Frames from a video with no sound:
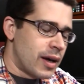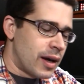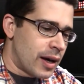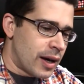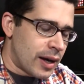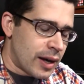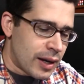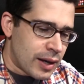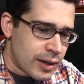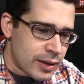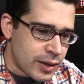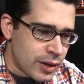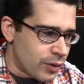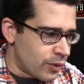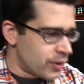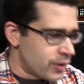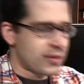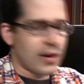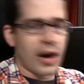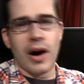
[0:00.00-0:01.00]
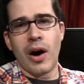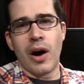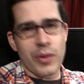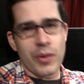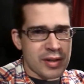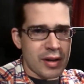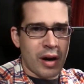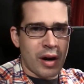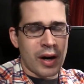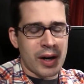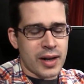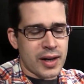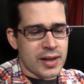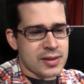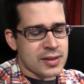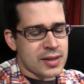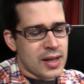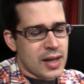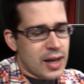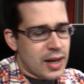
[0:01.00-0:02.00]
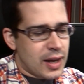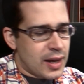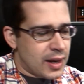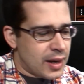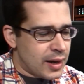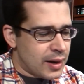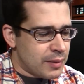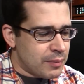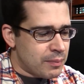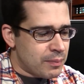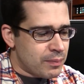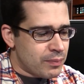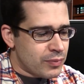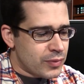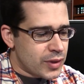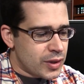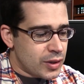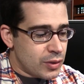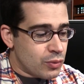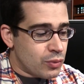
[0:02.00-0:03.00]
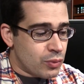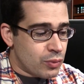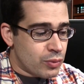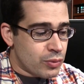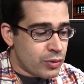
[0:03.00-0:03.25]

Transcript: and you know, it's always on us, the